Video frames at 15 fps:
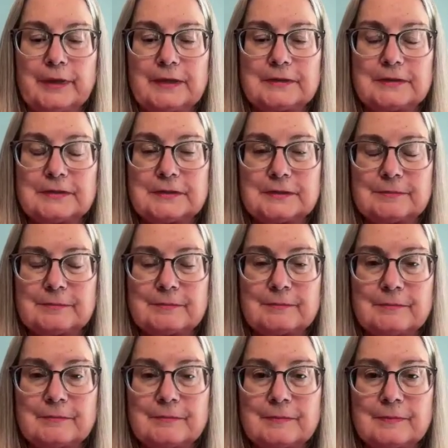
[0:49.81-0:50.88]
place.
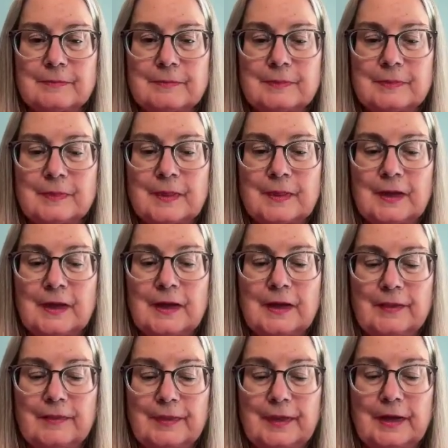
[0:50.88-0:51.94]

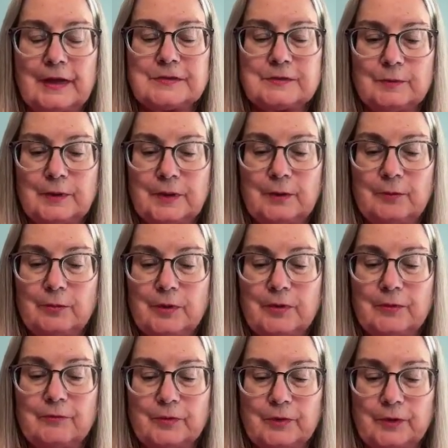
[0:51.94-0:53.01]
And that's what I
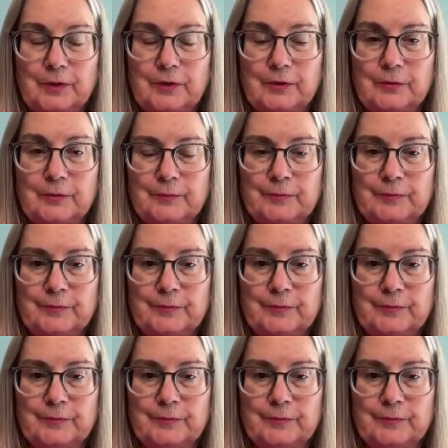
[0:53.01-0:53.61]
want for you.